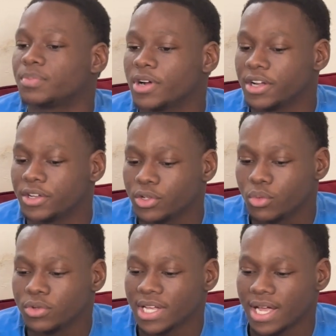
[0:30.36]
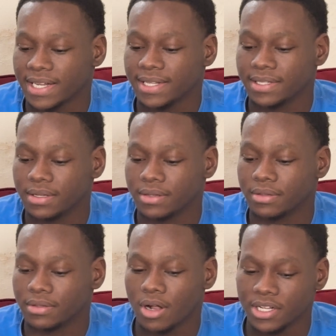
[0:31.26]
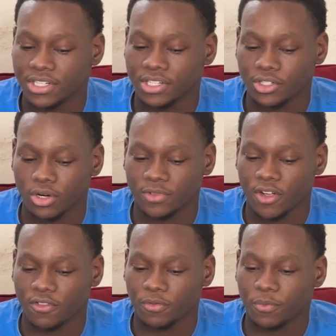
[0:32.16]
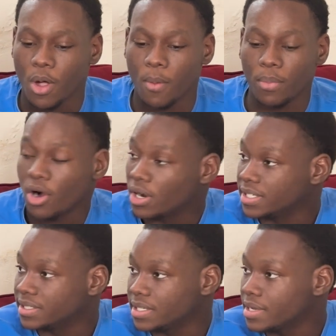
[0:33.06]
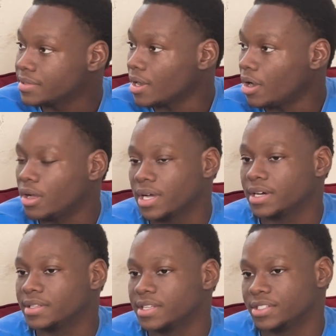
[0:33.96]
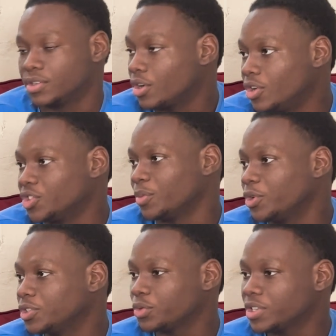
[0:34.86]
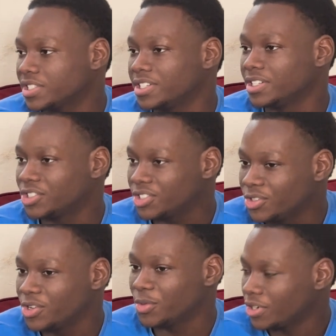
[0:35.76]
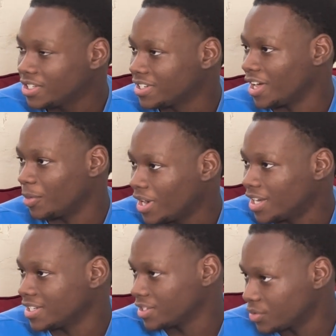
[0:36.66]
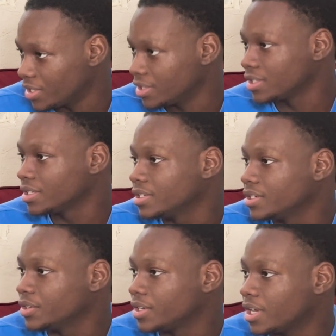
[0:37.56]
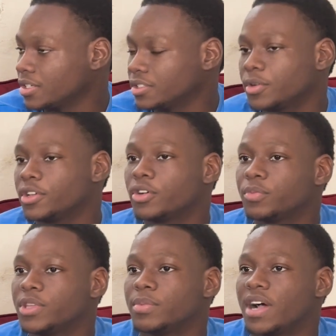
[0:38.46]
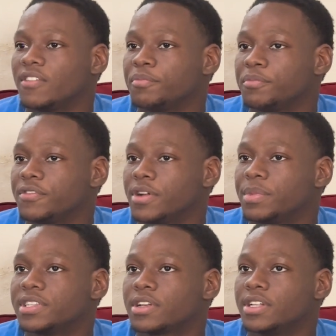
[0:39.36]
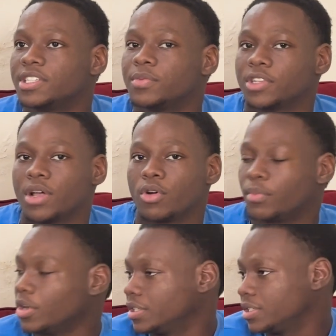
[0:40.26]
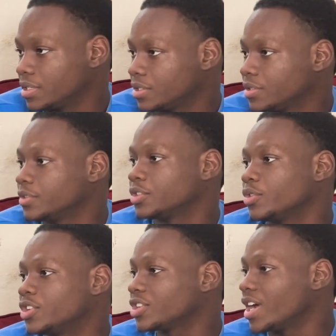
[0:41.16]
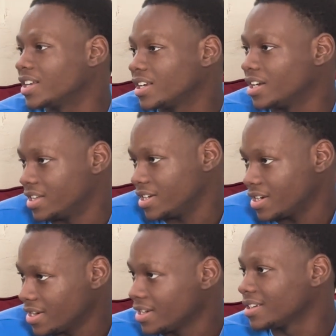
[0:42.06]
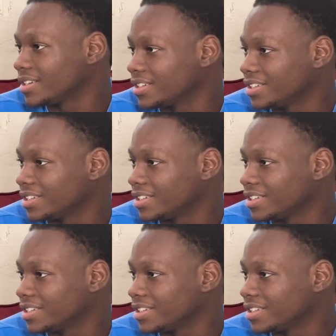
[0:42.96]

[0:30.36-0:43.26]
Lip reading: inspiring youth and getting knowledge in terms of politics, all kind of things with culture. But we're still doing the political part as well. A lot of our young people have different misconceptions about politics. So we're just trying to clear the air.